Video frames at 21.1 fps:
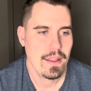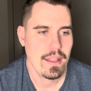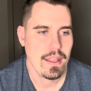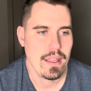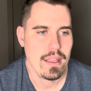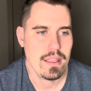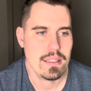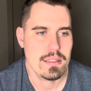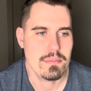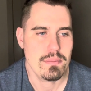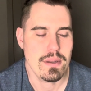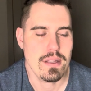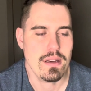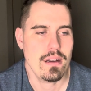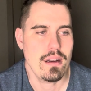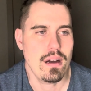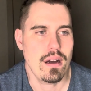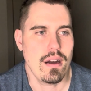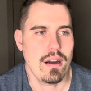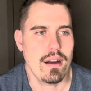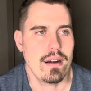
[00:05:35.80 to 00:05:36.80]
it's been
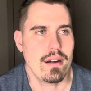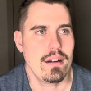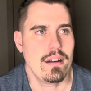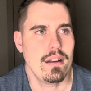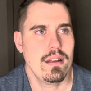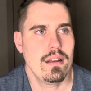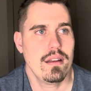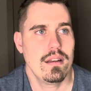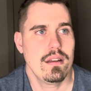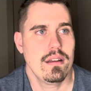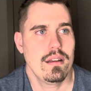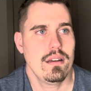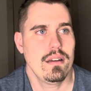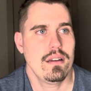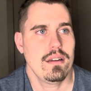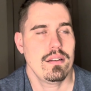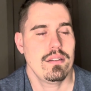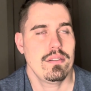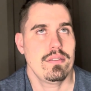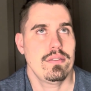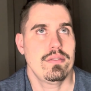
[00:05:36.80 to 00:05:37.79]
hard
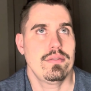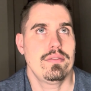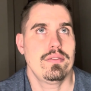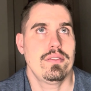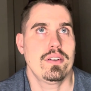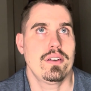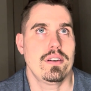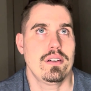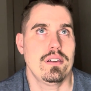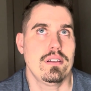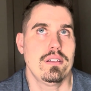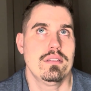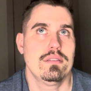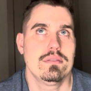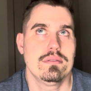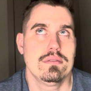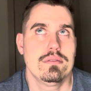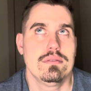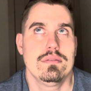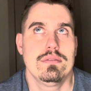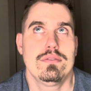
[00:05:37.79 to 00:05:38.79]
for
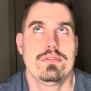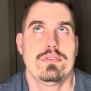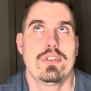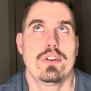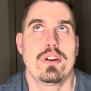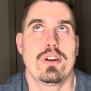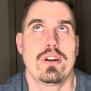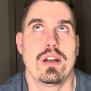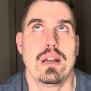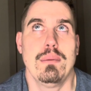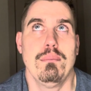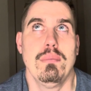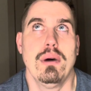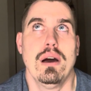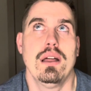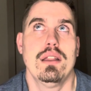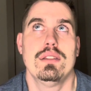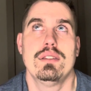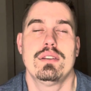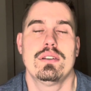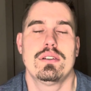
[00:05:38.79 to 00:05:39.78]
a
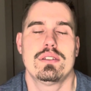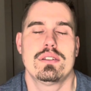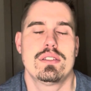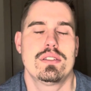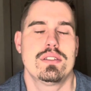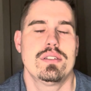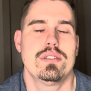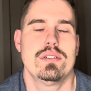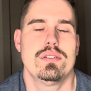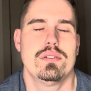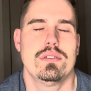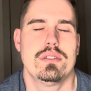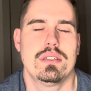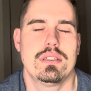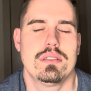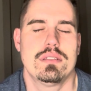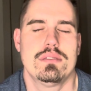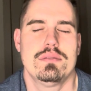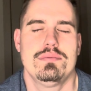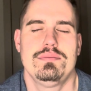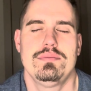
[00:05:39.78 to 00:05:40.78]
month or two,
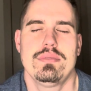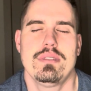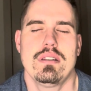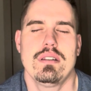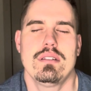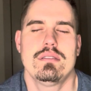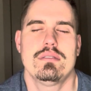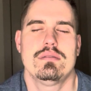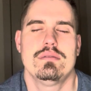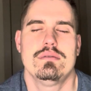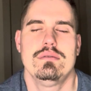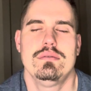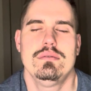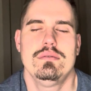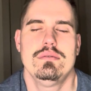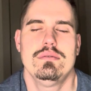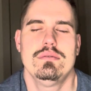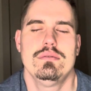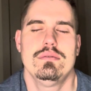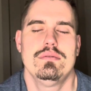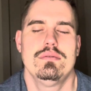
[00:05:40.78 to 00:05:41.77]
or
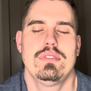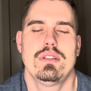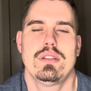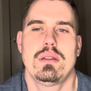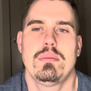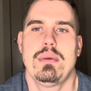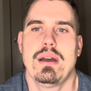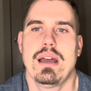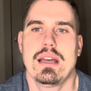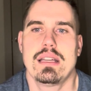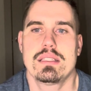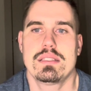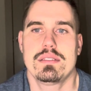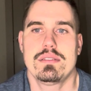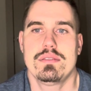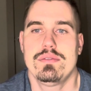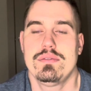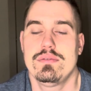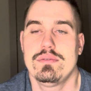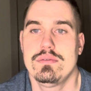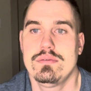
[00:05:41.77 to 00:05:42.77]
for the past
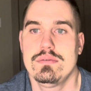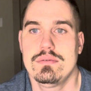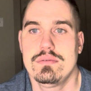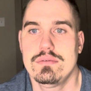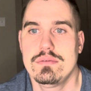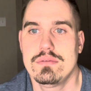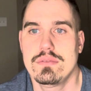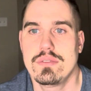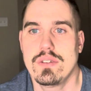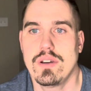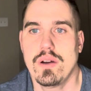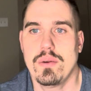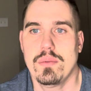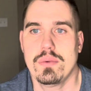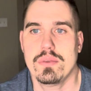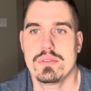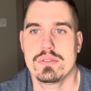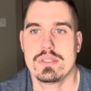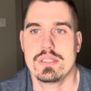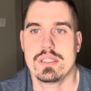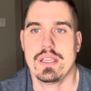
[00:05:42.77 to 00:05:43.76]

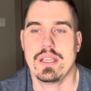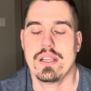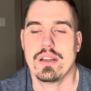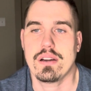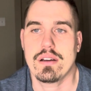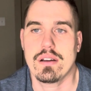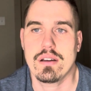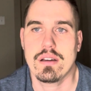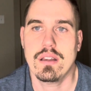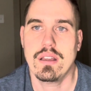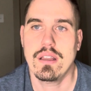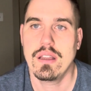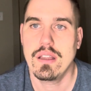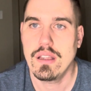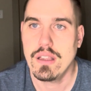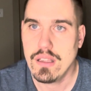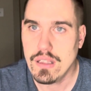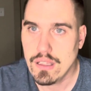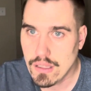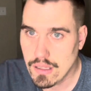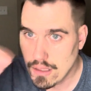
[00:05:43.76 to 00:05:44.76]
almost year
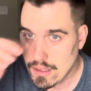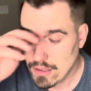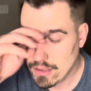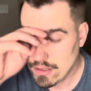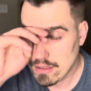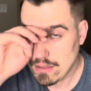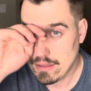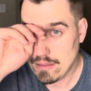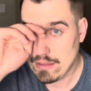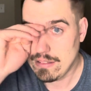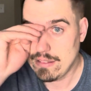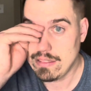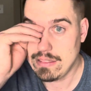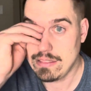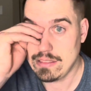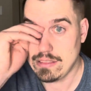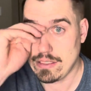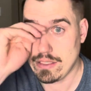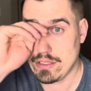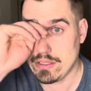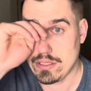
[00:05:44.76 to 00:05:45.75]

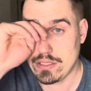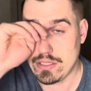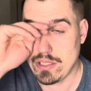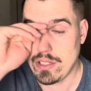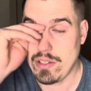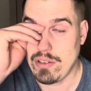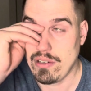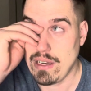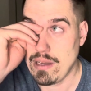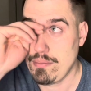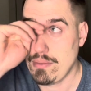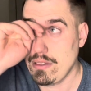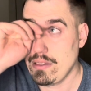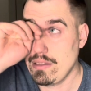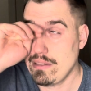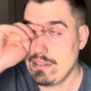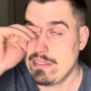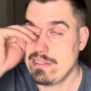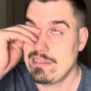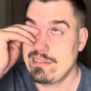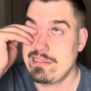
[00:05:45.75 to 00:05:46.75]
or so. I've
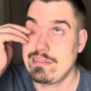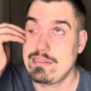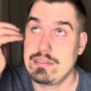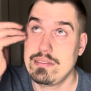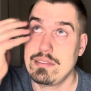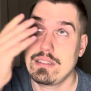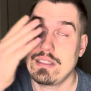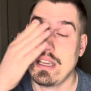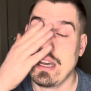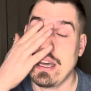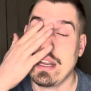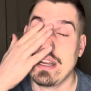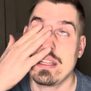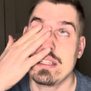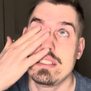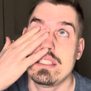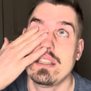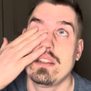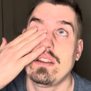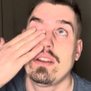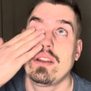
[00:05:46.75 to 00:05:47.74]
been kind of
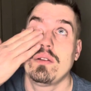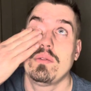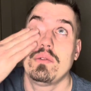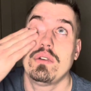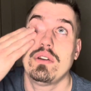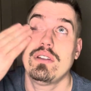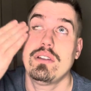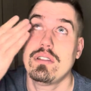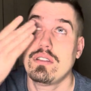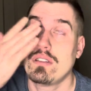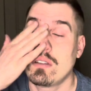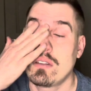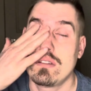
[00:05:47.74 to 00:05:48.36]
dealing with